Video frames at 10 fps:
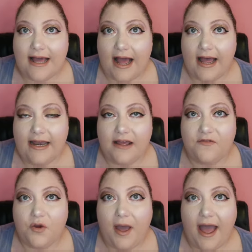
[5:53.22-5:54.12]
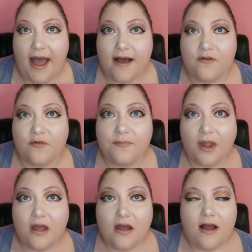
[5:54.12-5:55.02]
that if you have,
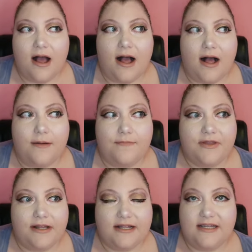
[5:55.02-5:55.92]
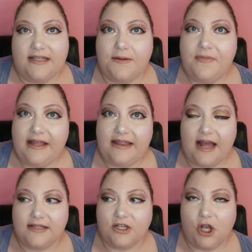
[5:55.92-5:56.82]
let's say something
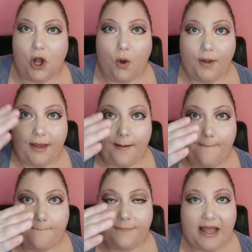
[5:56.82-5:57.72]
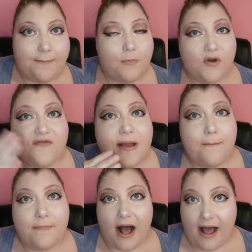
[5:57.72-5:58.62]
that's going, like moving
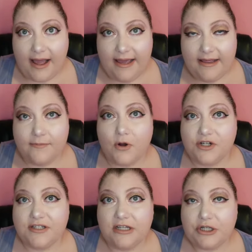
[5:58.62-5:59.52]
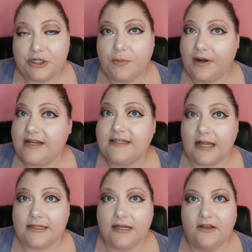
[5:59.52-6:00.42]
by, the motion sensor is pretty
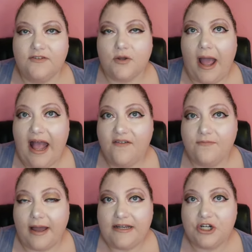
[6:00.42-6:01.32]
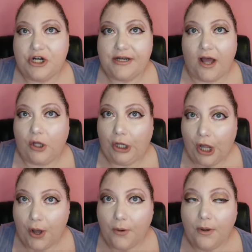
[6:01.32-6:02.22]
sensitive. So I have mine turned down
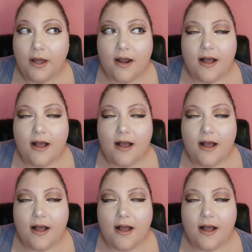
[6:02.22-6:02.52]
low,